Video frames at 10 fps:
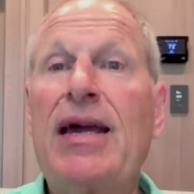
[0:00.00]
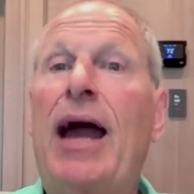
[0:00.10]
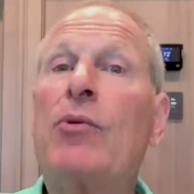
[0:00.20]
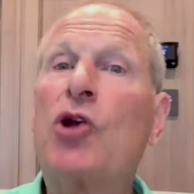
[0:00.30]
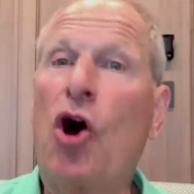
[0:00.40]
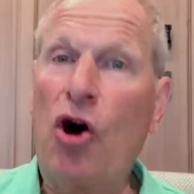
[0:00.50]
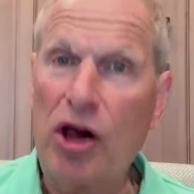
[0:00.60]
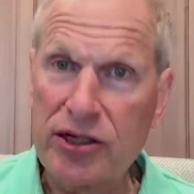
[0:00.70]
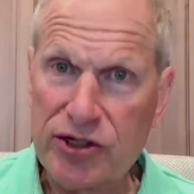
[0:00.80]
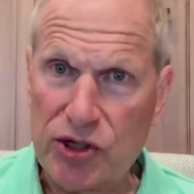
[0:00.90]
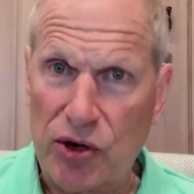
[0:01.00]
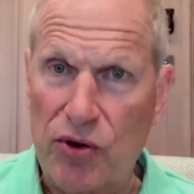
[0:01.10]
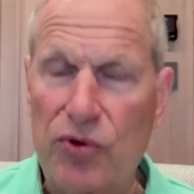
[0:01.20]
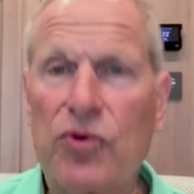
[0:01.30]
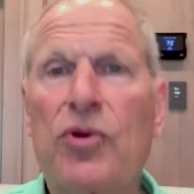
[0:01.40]
I would
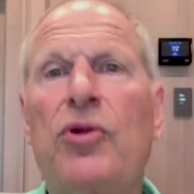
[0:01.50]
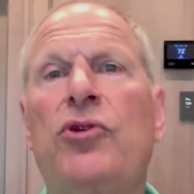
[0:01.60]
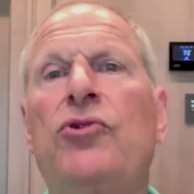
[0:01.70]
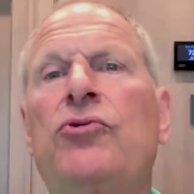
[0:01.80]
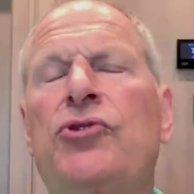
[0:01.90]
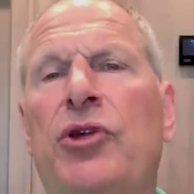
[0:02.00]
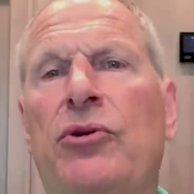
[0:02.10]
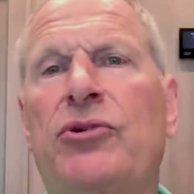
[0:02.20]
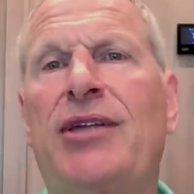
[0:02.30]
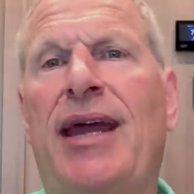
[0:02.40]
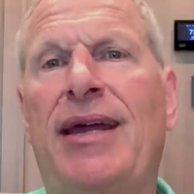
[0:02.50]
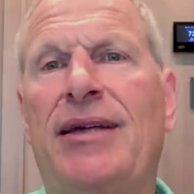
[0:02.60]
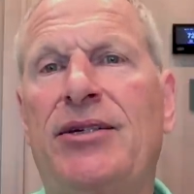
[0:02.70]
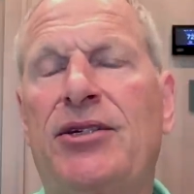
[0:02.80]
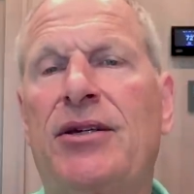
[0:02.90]
also use those
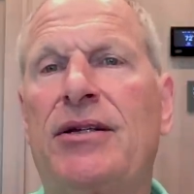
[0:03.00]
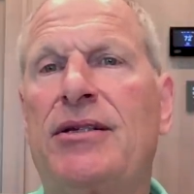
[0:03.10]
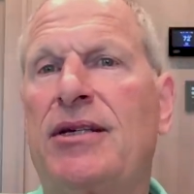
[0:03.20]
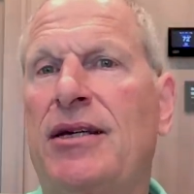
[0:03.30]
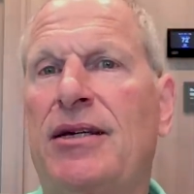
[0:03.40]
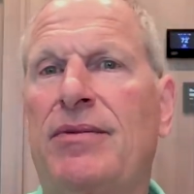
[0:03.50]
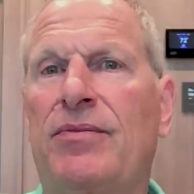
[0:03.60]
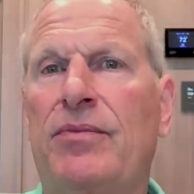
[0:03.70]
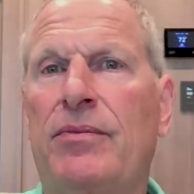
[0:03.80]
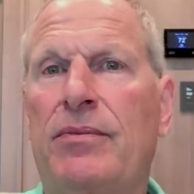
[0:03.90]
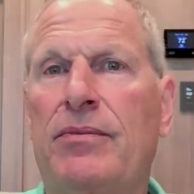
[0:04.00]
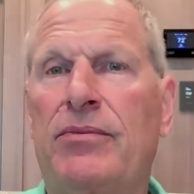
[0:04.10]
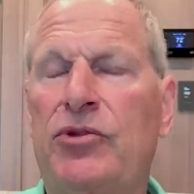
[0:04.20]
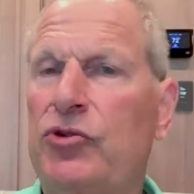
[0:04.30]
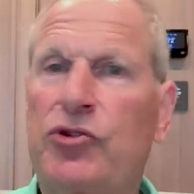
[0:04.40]
days to
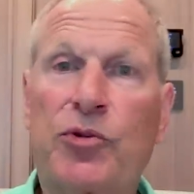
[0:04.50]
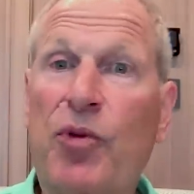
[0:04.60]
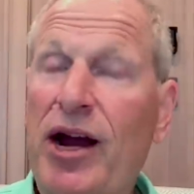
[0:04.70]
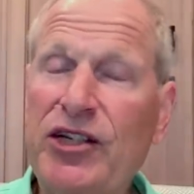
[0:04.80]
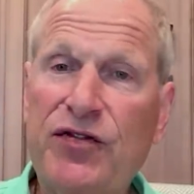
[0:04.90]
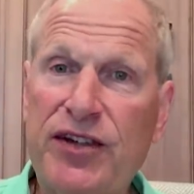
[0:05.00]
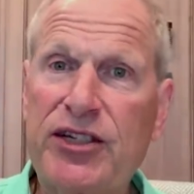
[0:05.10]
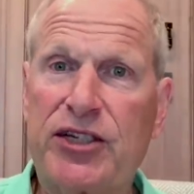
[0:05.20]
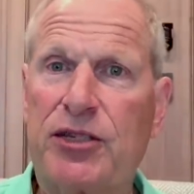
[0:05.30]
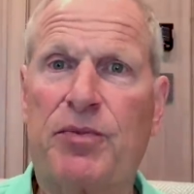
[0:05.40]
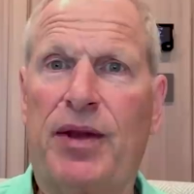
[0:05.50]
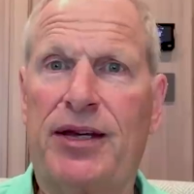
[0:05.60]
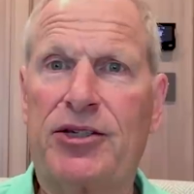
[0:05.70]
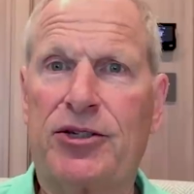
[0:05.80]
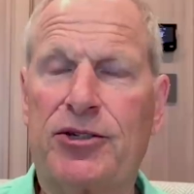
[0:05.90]
do surprise visits in
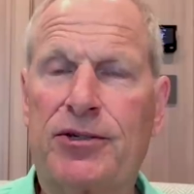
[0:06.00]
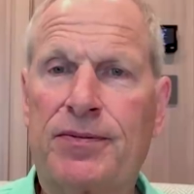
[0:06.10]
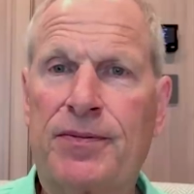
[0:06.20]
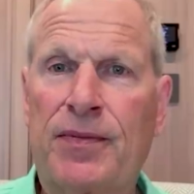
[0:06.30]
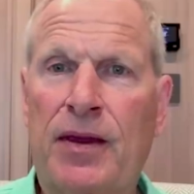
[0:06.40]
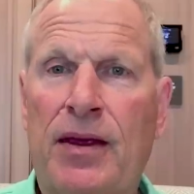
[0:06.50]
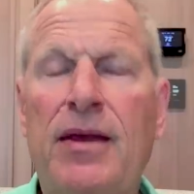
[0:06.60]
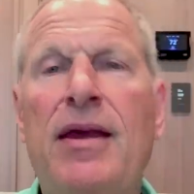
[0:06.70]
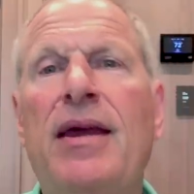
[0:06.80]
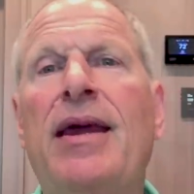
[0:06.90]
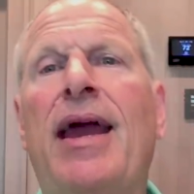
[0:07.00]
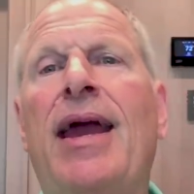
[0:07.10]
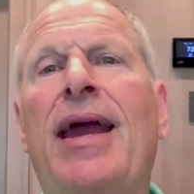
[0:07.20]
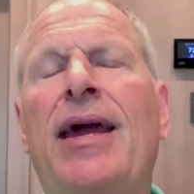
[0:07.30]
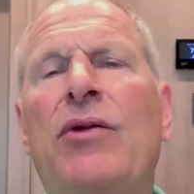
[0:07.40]
places.
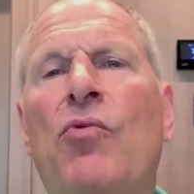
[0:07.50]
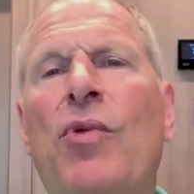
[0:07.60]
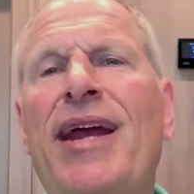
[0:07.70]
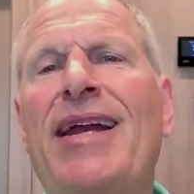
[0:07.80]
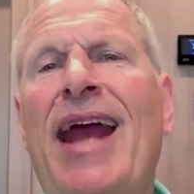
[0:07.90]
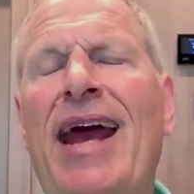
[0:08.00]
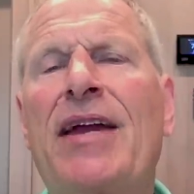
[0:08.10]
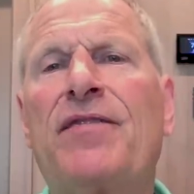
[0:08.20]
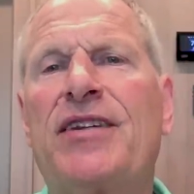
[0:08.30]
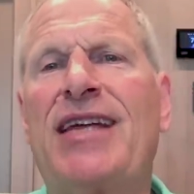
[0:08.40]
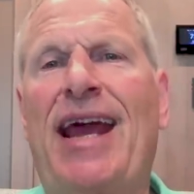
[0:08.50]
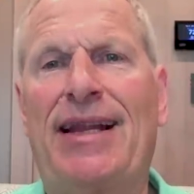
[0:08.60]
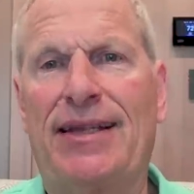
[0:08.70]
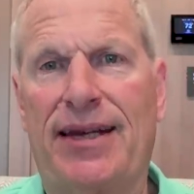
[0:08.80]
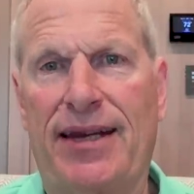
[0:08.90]
And we had had a
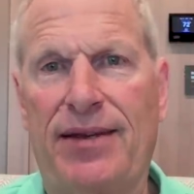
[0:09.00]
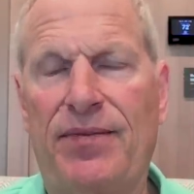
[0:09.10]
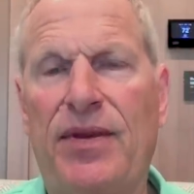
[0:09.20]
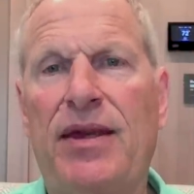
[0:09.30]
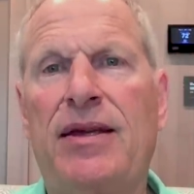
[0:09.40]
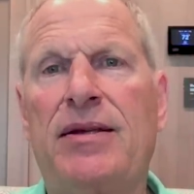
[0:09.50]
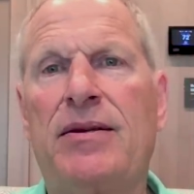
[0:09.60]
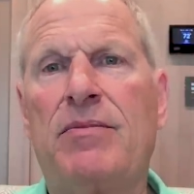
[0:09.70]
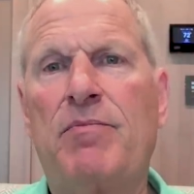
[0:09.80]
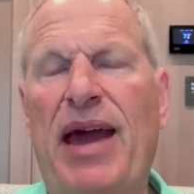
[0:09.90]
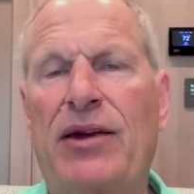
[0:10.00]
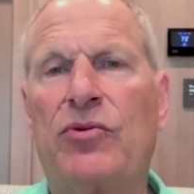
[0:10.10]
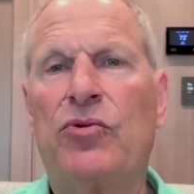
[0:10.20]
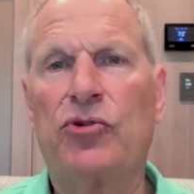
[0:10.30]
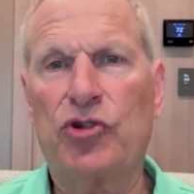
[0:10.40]
fatality in
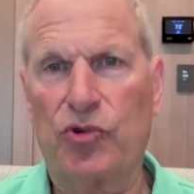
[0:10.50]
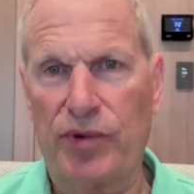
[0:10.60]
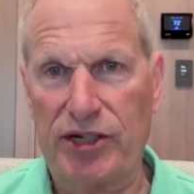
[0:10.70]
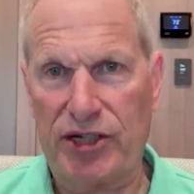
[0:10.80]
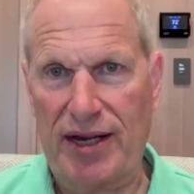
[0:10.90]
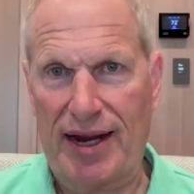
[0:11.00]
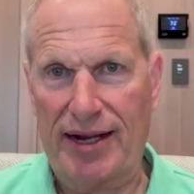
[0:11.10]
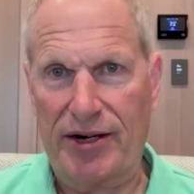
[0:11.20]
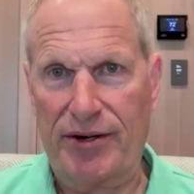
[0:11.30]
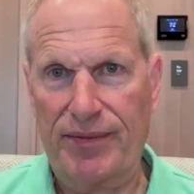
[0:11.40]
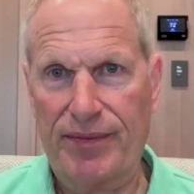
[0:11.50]
Baton Rouge, Louisiana.